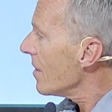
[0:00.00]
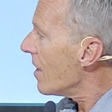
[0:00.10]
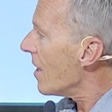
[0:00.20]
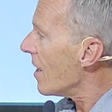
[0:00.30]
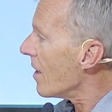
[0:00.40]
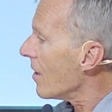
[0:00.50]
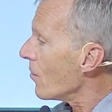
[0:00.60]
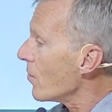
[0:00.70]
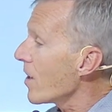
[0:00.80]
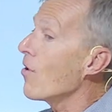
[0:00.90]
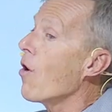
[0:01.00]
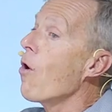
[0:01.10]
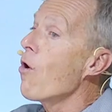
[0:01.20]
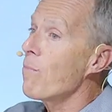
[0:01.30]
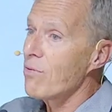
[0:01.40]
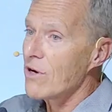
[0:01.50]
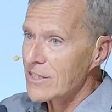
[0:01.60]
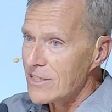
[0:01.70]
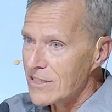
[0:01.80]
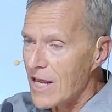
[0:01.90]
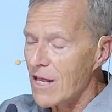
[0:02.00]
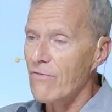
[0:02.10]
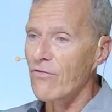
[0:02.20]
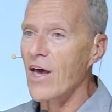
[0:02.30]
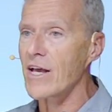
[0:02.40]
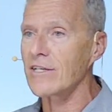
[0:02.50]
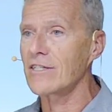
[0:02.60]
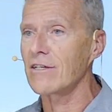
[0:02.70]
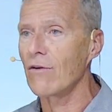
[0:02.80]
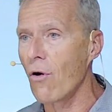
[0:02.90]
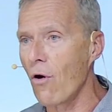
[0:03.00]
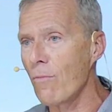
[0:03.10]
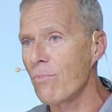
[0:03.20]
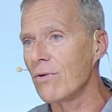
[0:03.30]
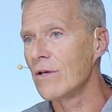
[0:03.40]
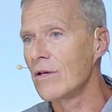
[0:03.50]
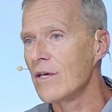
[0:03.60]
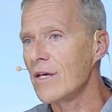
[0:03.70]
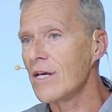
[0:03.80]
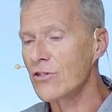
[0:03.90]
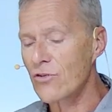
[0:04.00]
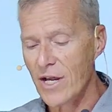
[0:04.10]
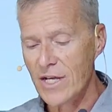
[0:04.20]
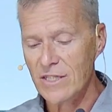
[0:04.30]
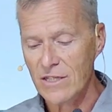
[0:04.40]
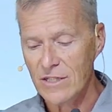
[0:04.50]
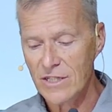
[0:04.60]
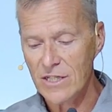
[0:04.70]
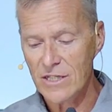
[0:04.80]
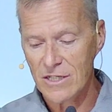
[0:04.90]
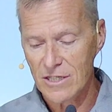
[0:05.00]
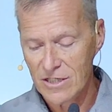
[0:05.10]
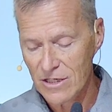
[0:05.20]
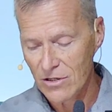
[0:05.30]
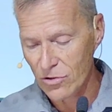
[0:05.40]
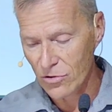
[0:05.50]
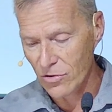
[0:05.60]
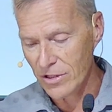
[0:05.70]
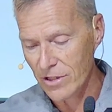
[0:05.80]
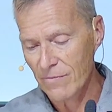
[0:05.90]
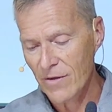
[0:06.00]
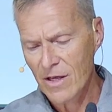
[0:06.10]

uh, we have a hope, a steadfast hope in Christ Jesus the Lord.